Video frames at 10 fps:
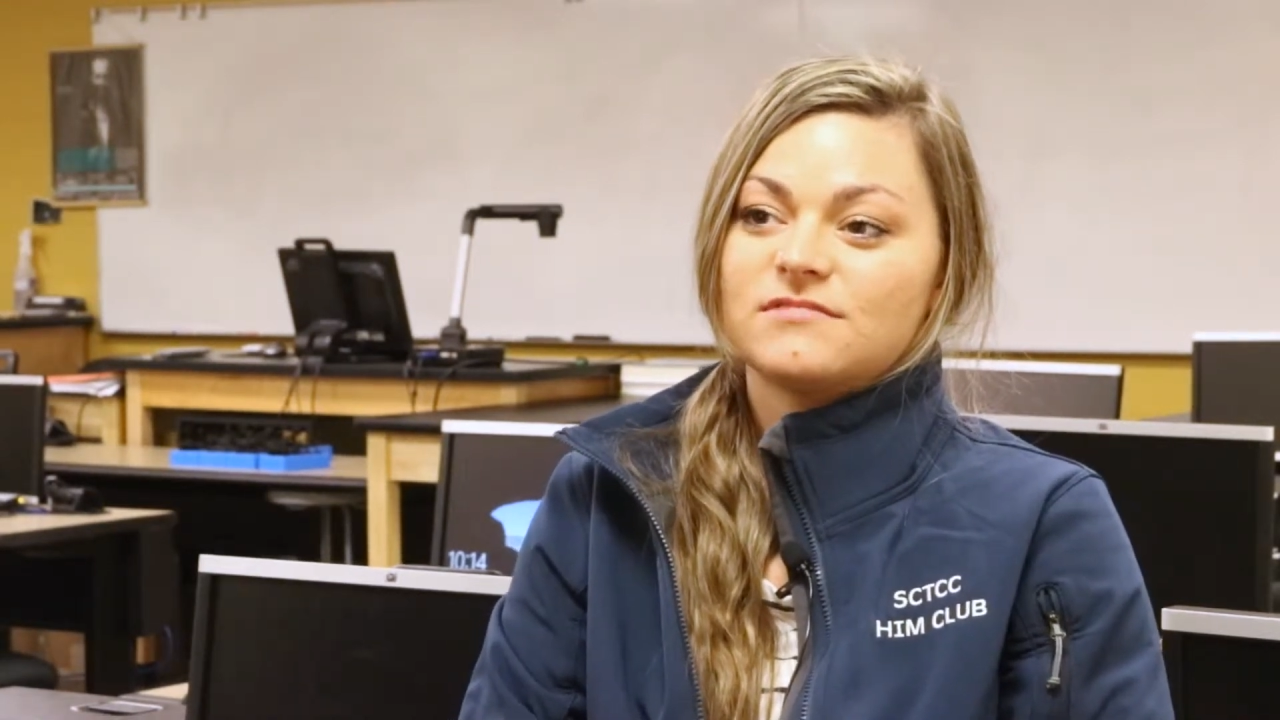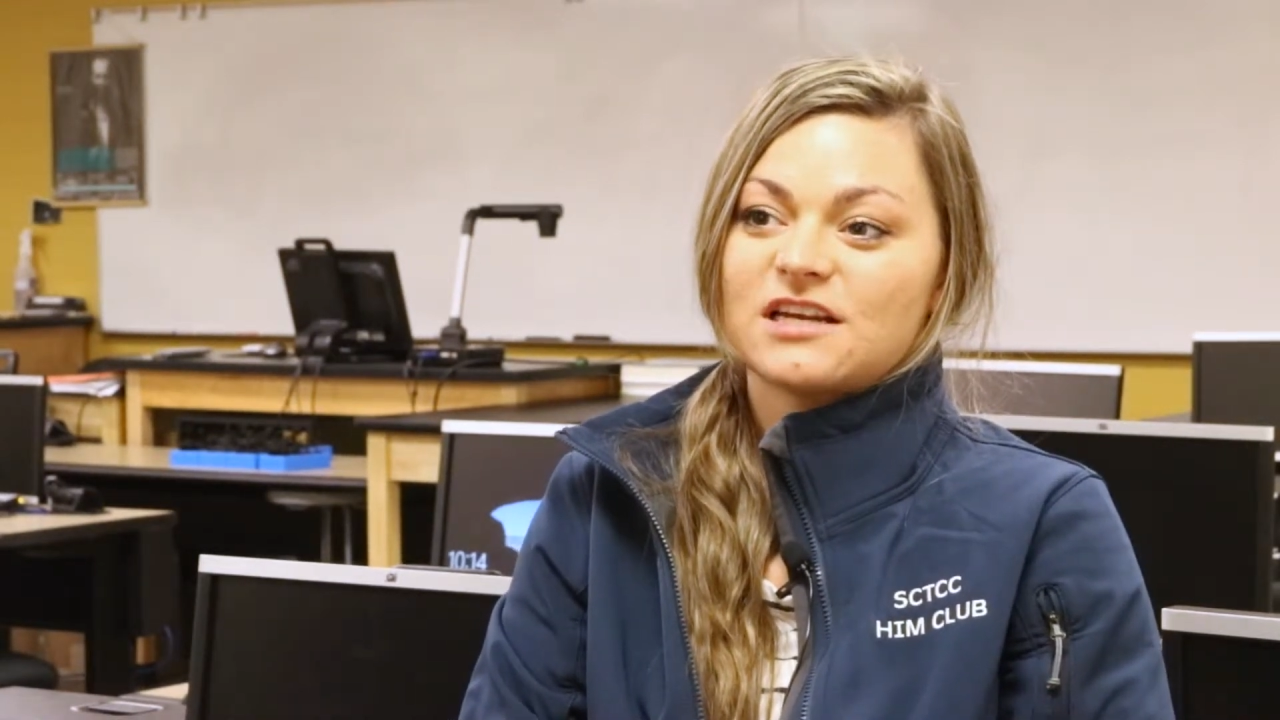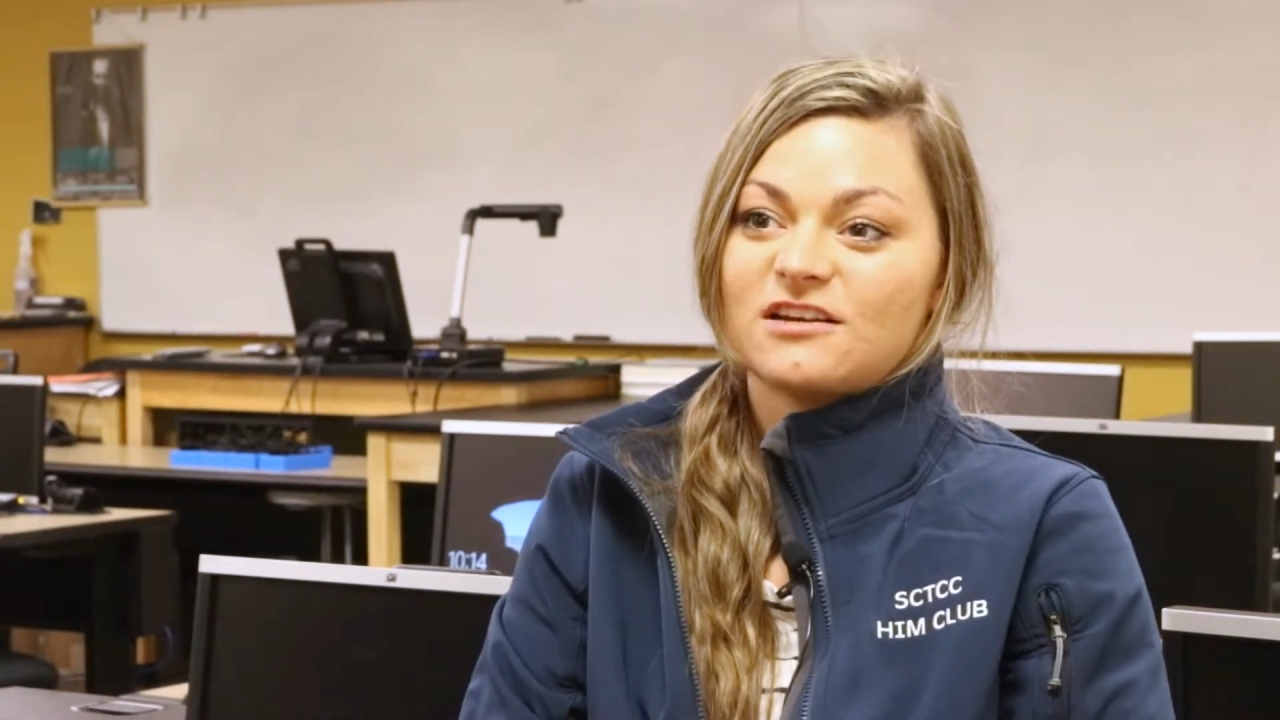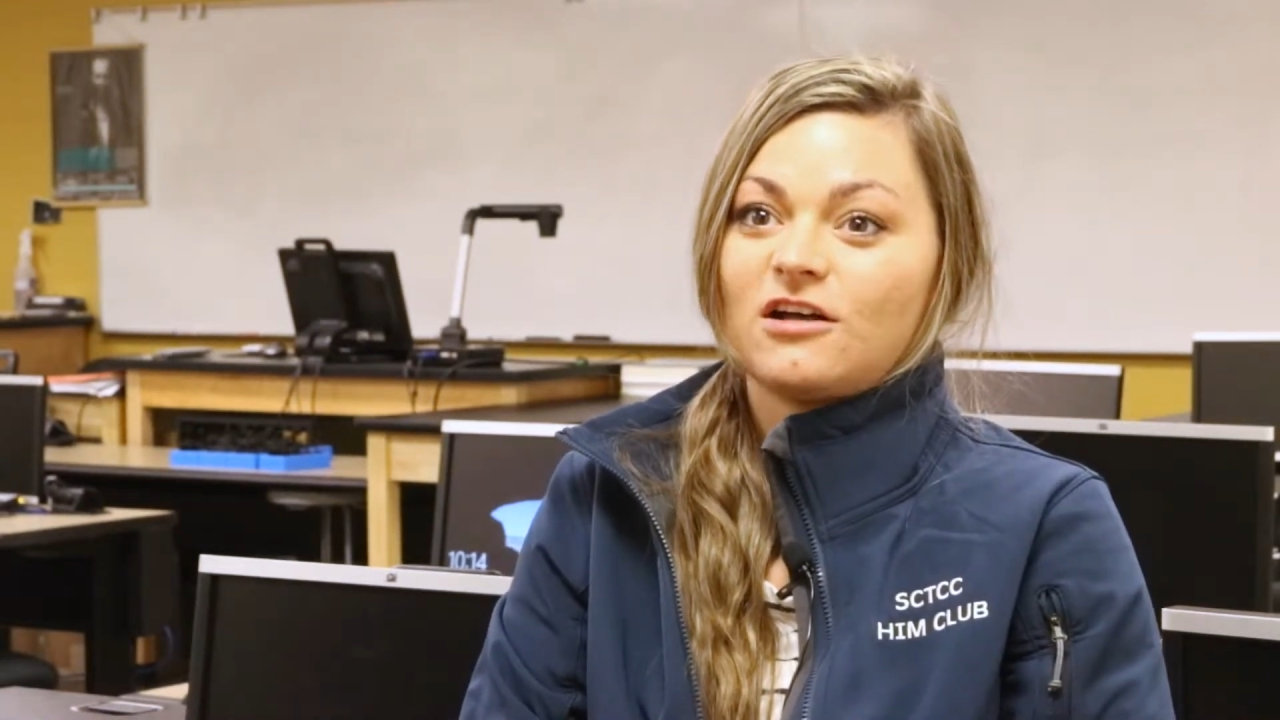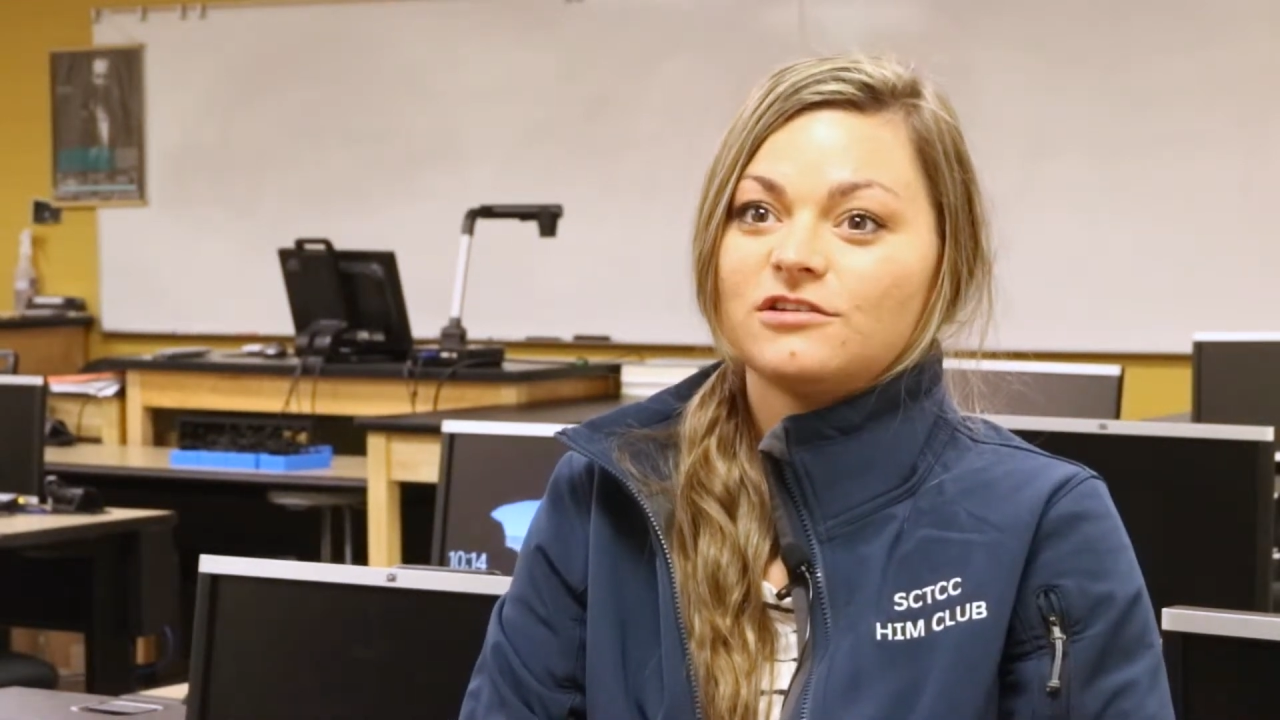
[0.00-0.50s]

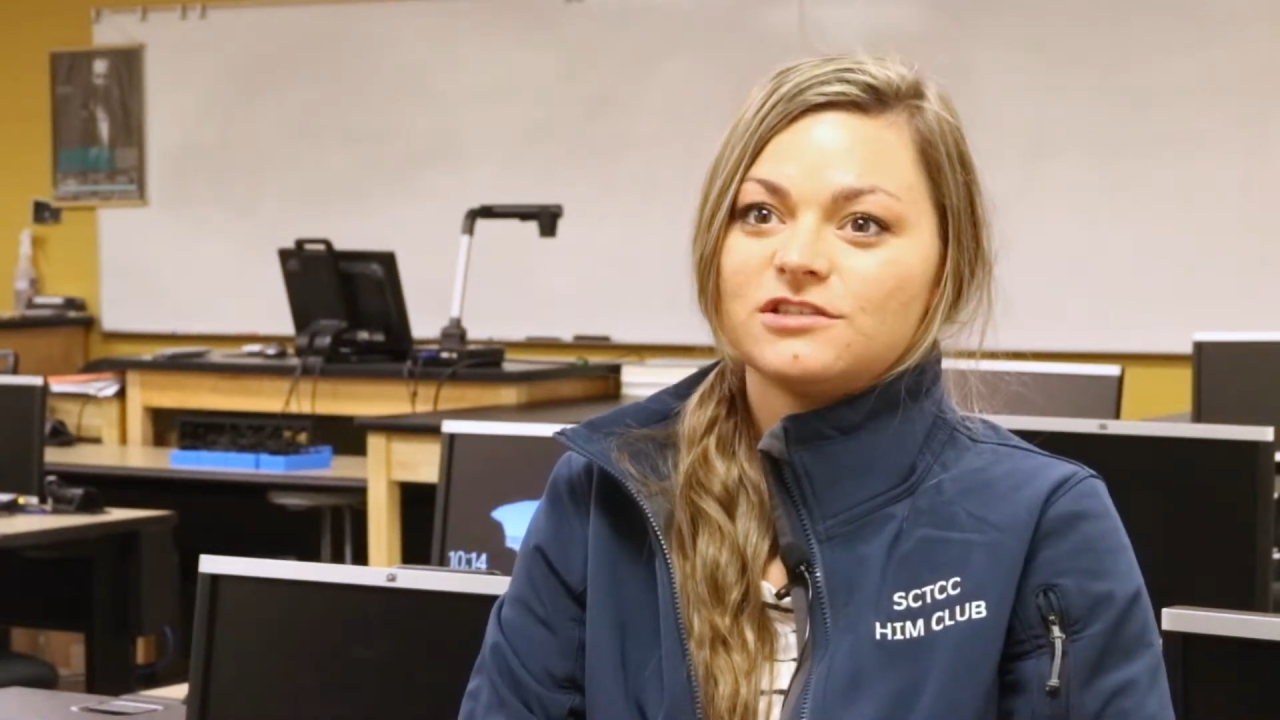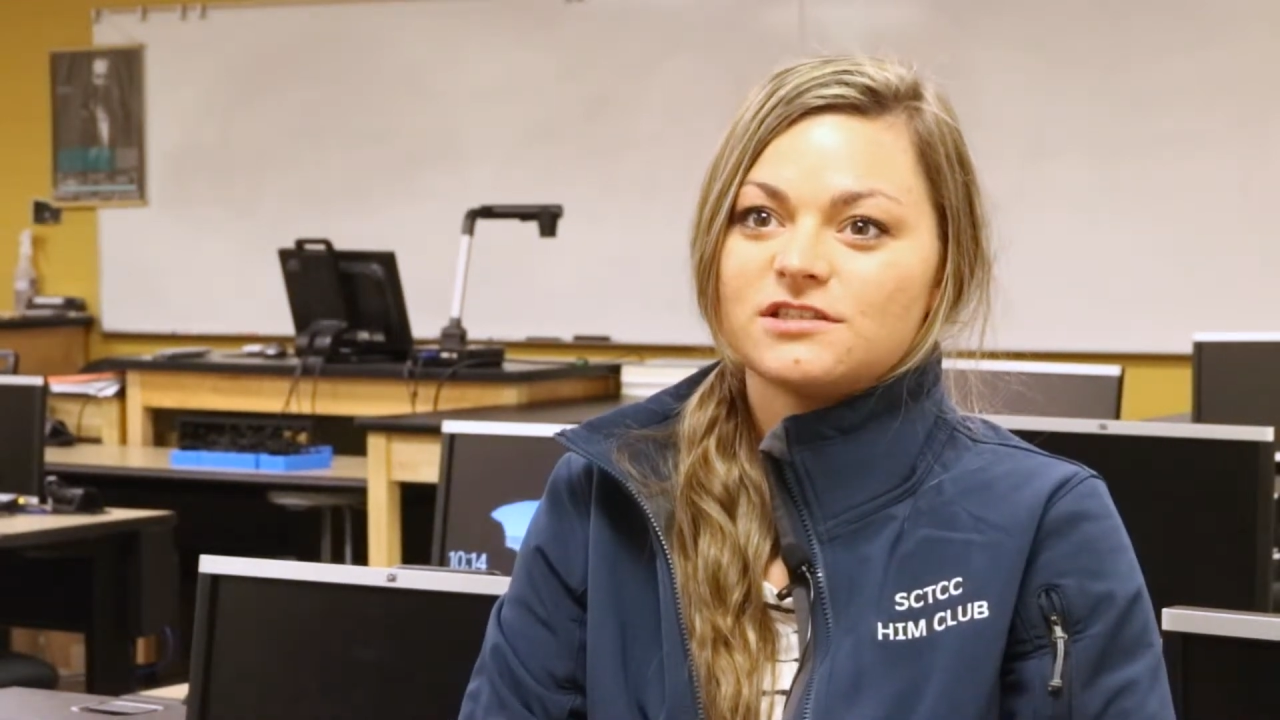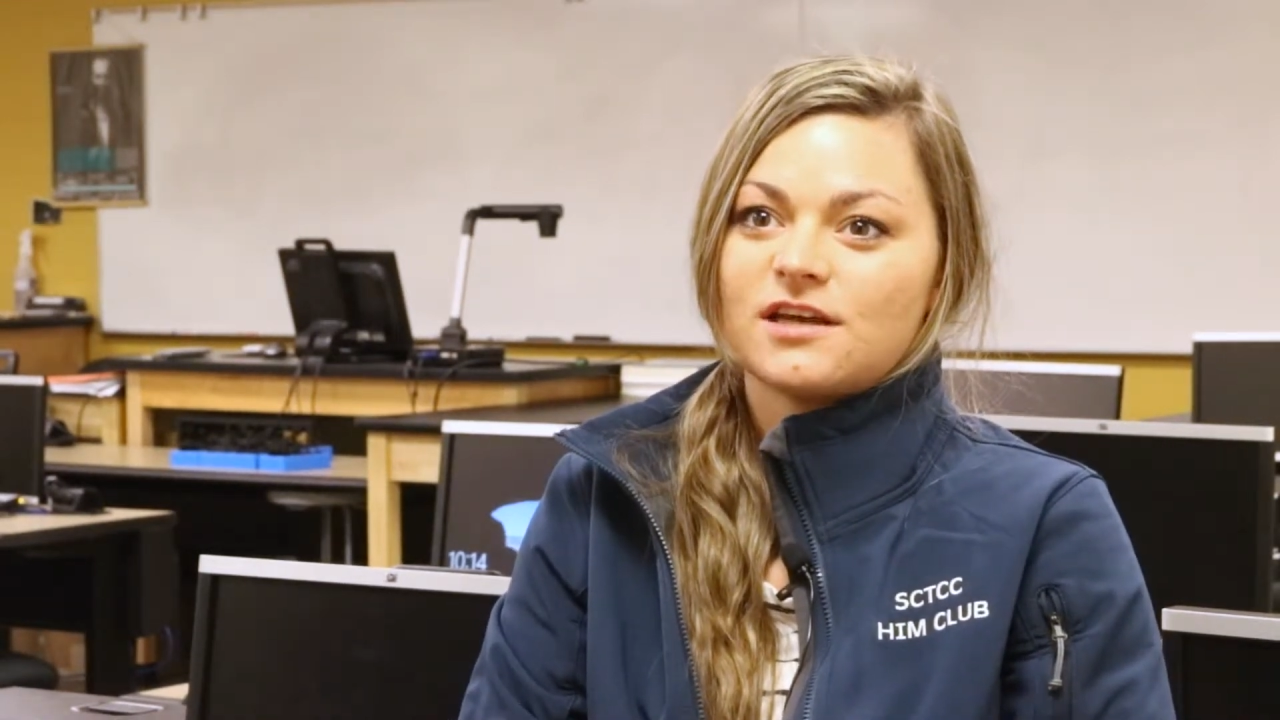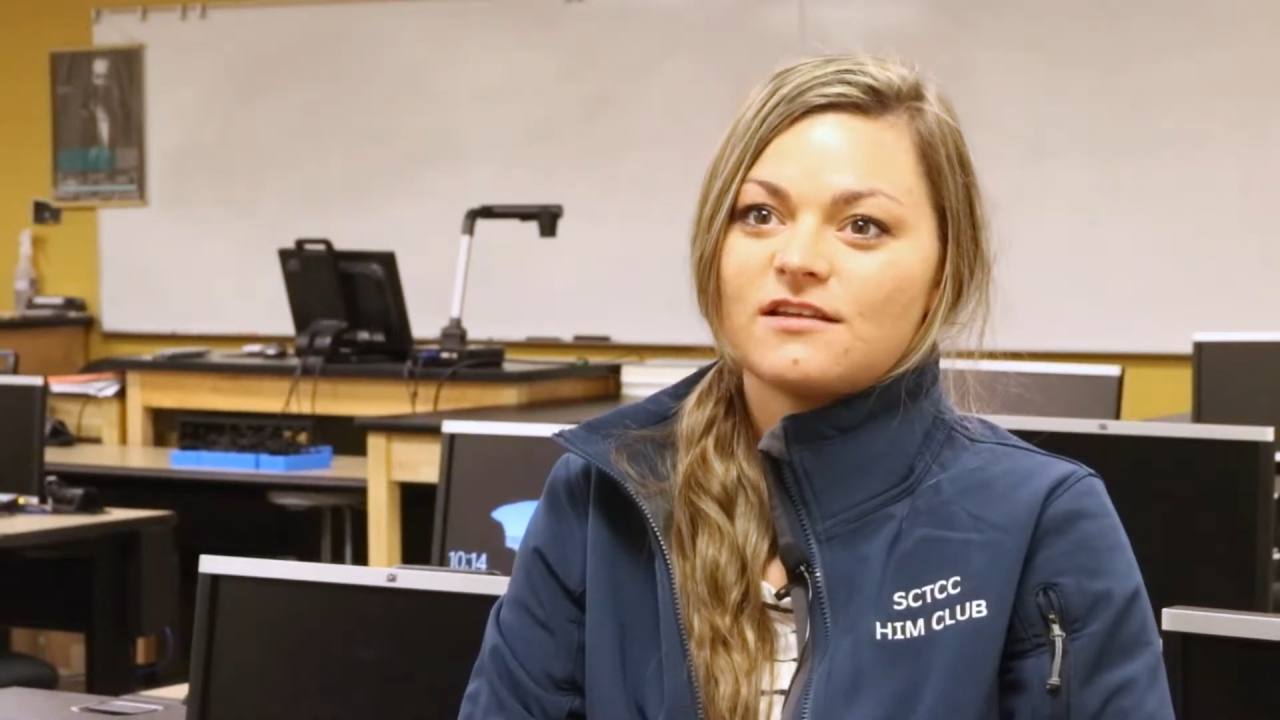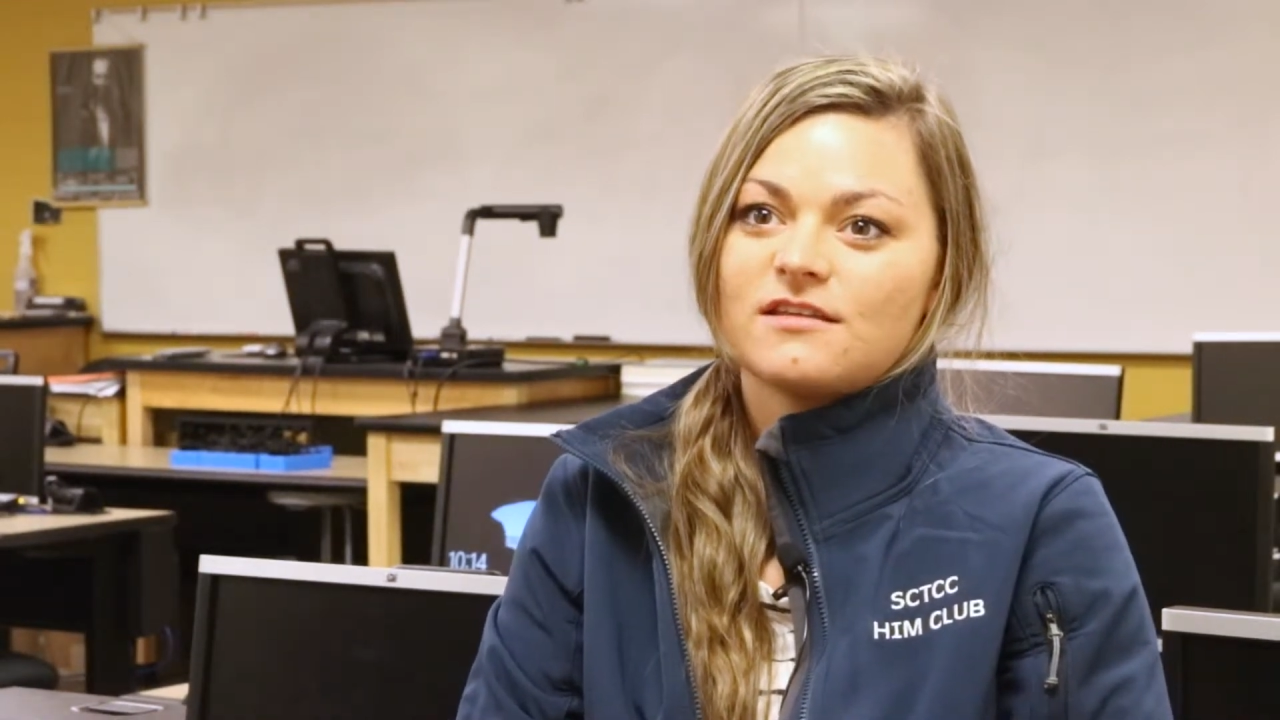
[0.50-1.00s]
technology side